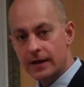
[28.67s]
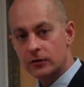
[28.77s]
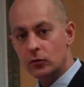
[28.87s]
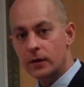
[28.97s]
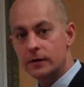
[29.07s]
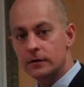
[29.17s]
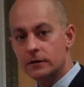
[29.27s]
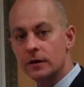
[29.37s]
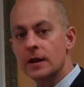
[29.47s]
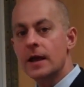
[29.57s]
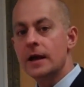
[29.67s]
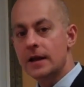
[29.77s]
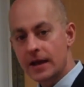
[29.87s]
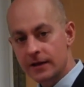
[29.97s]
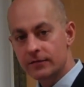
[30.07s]
creditor and
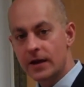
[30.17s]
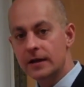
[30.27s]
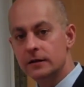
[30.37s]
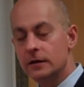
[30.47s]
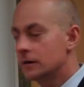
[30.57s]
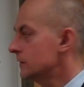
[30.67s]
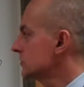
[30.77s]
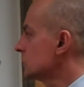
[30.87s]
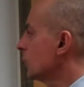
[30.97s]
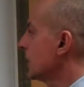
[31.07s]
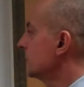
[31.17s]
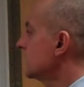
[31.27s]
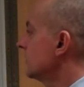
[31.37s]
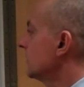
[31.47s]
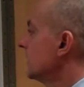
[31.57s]
have that debt also wiped
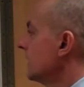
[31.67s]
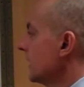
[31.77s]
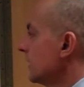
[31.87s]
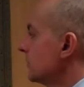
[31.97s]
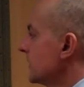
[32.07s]
out? And